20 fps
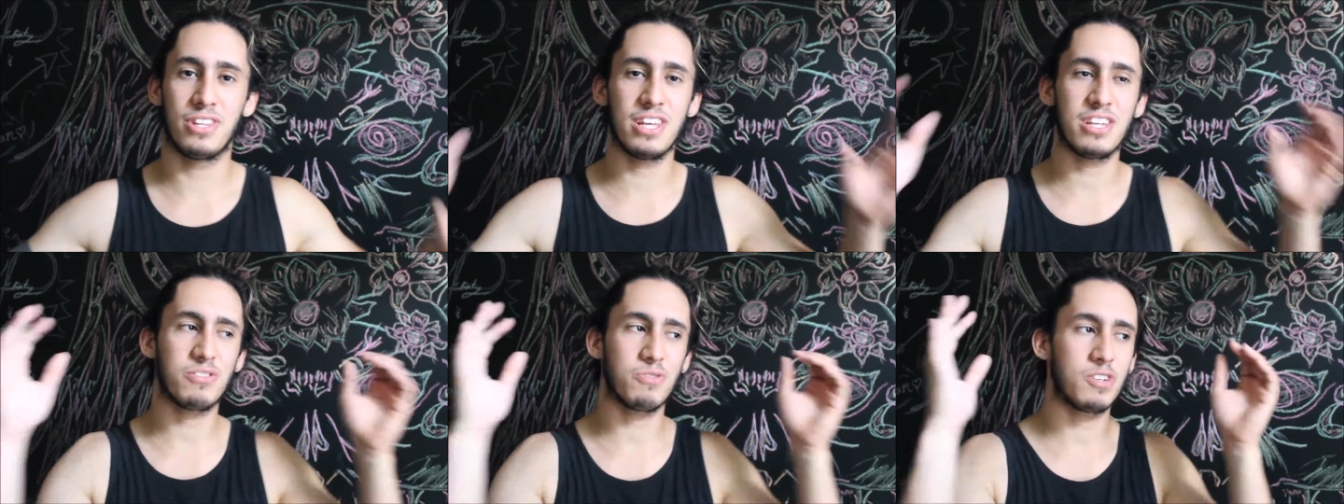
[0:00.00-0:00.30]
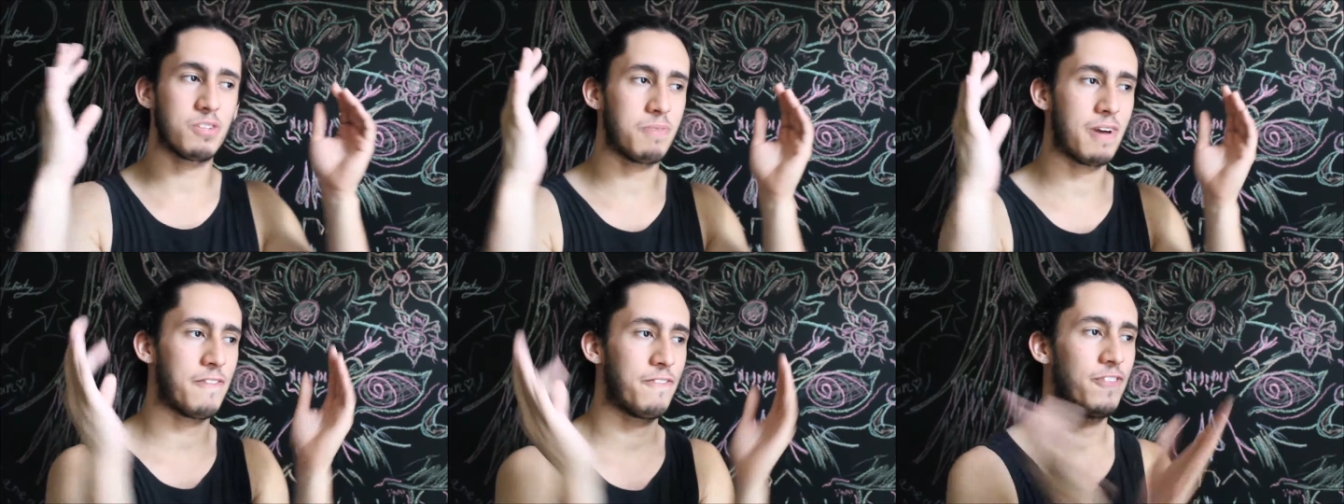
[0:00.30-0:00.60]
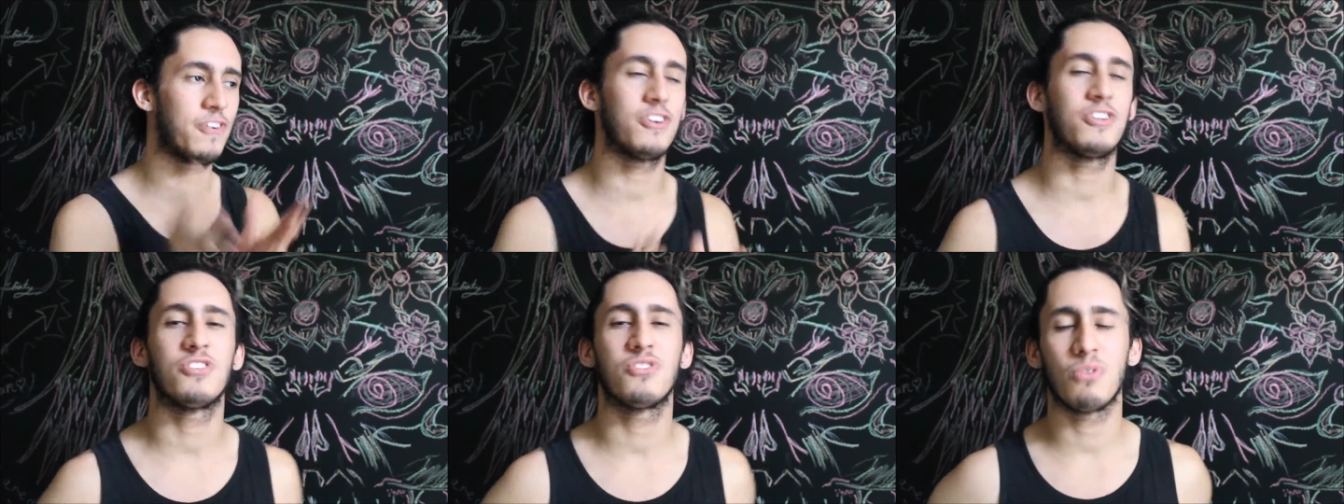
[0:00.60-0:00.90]
This was my
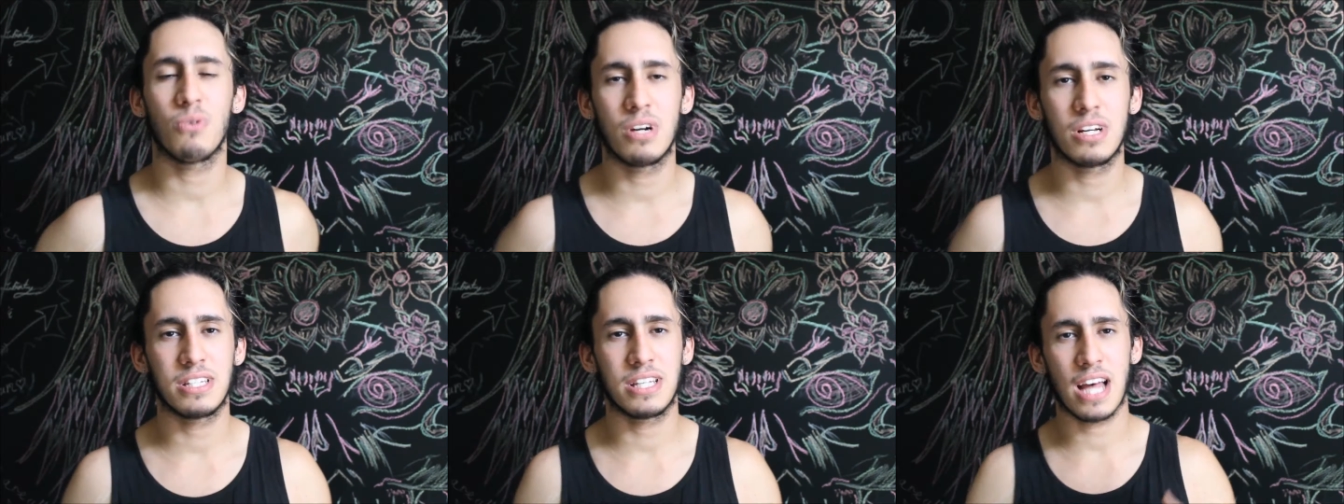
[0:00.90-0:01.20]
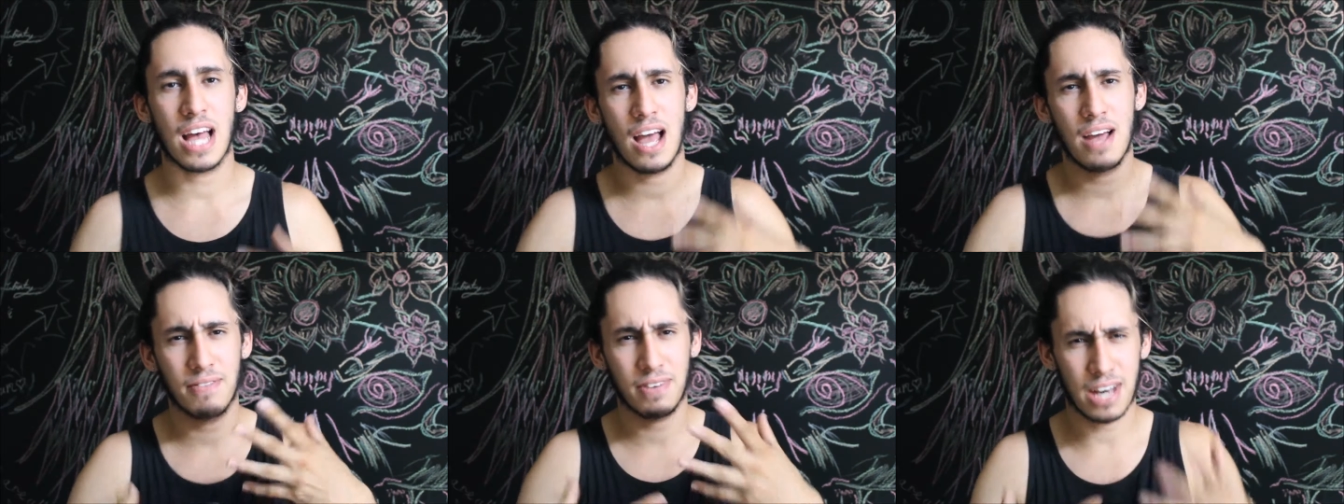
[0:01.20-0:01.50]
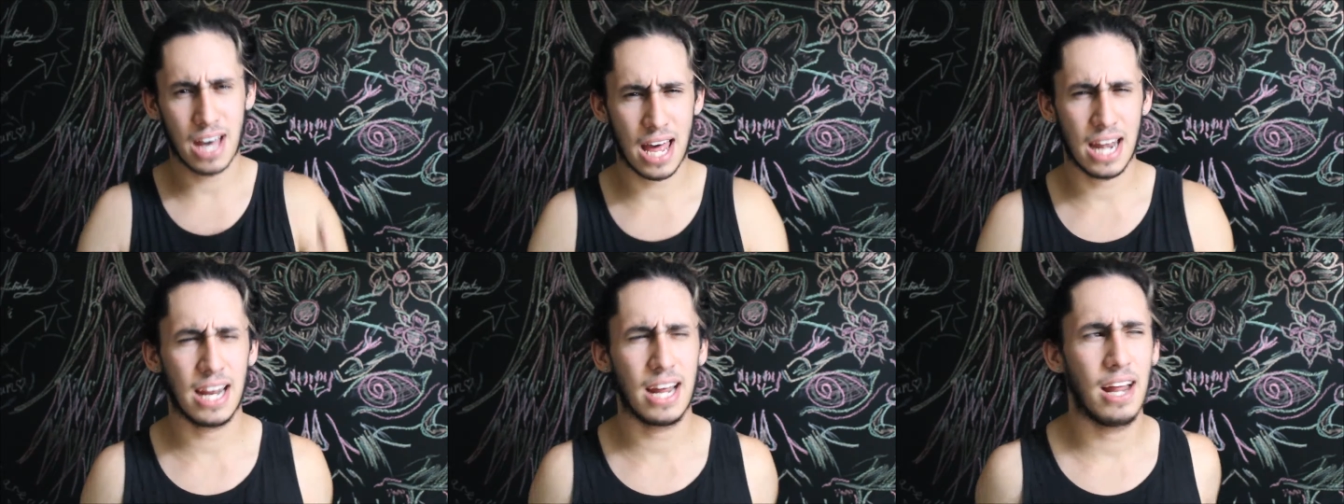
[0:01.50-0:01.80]
first story time
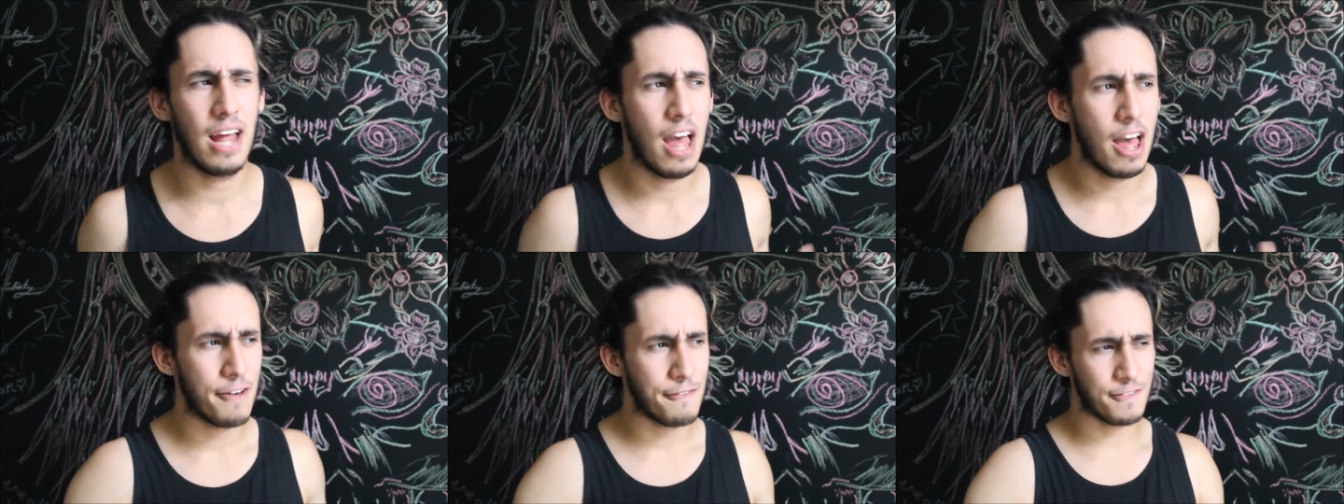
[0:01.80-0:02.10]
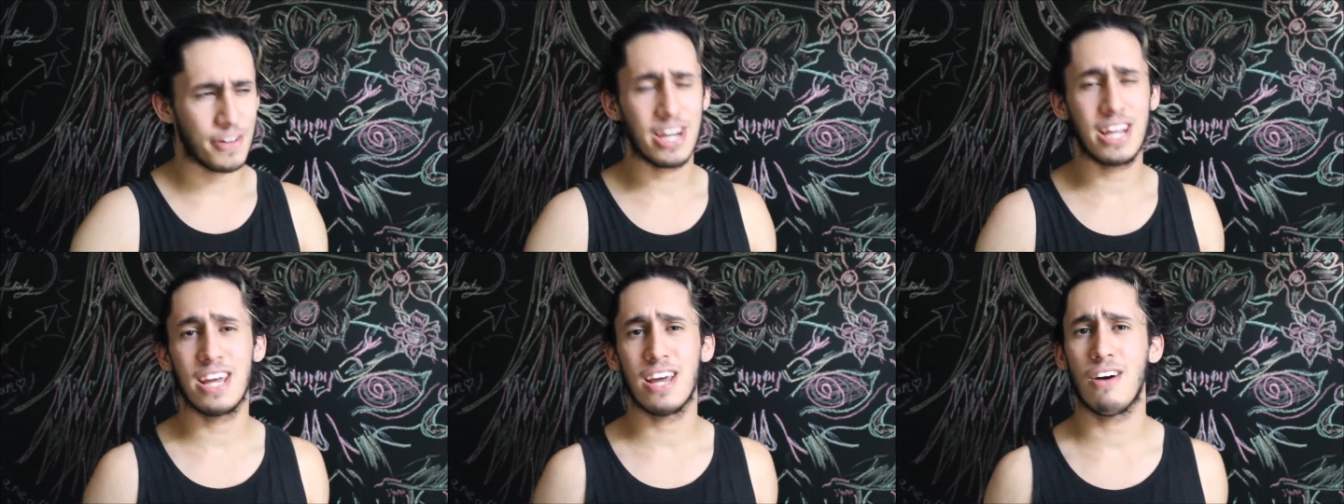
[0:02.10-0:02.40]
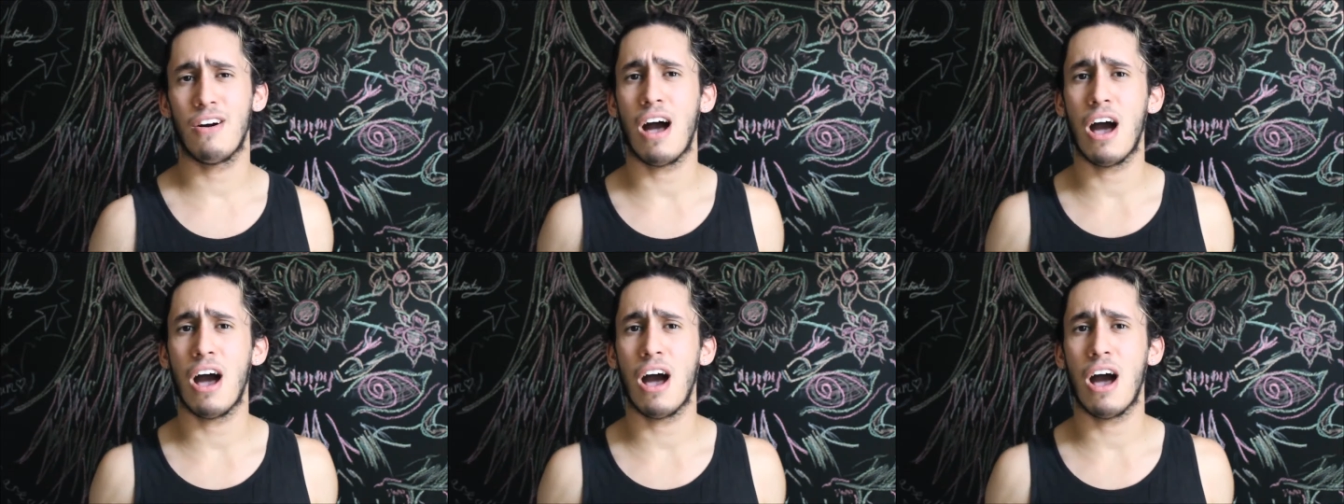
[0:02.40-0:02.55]
kind of video.